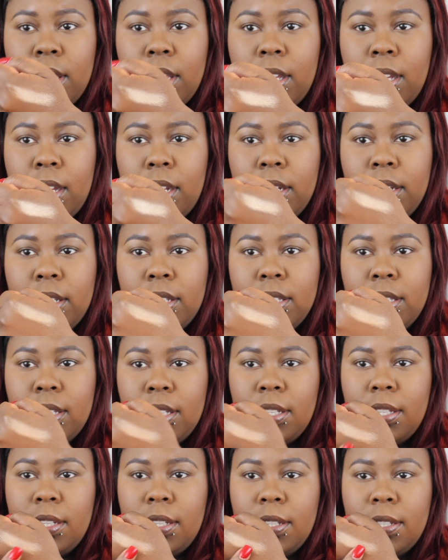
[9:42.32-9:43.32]
That is
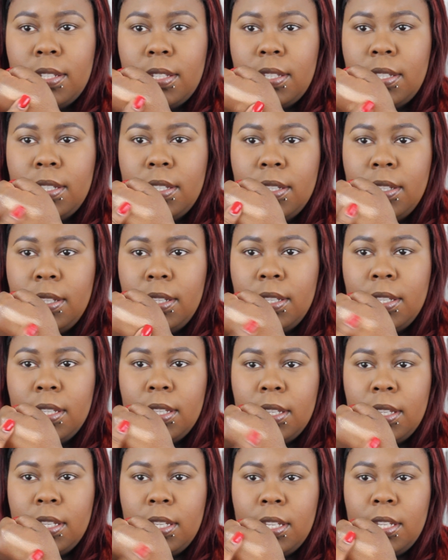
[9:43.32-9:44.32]
it.
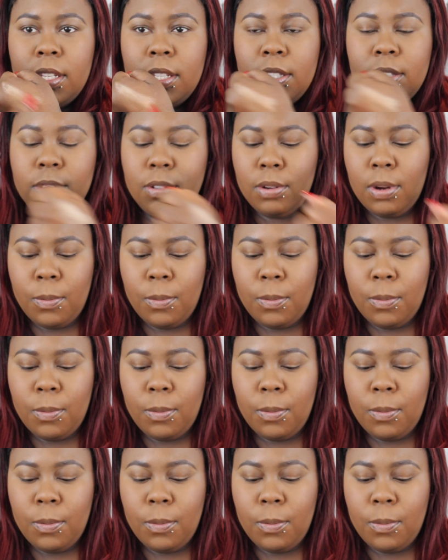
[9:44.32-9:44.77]
So